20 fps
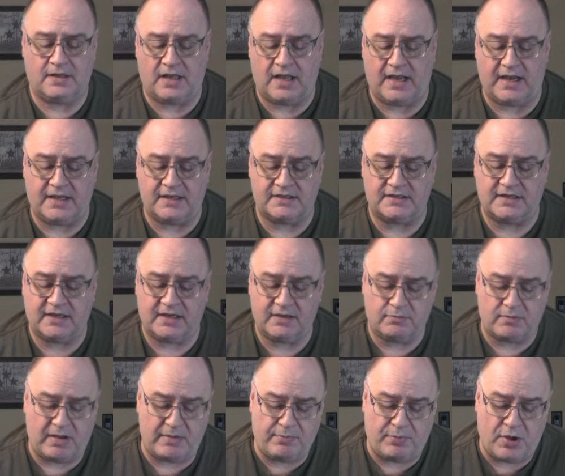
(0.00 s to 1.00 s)
I can stick it
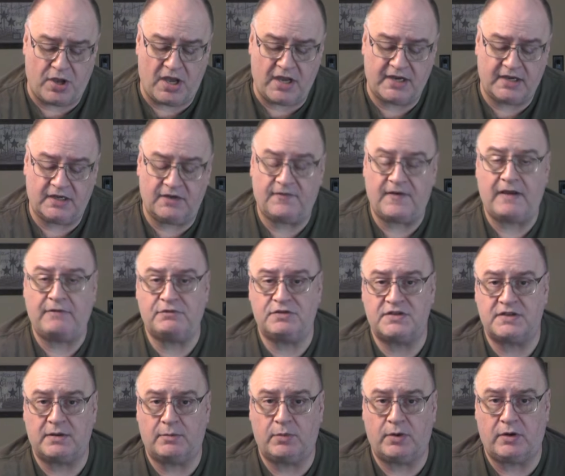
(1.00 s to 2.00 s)
in my pocket. If I
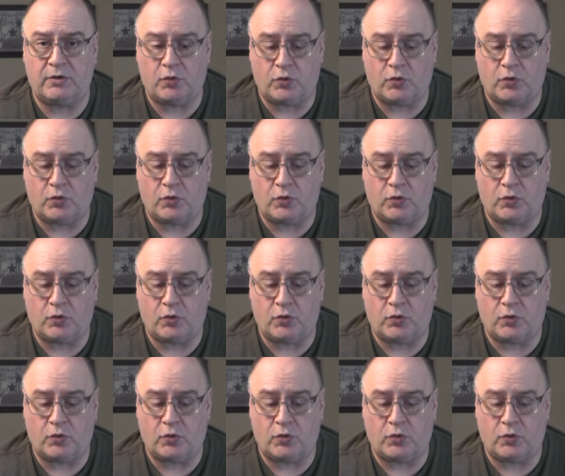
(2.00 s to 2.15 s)
was somewhere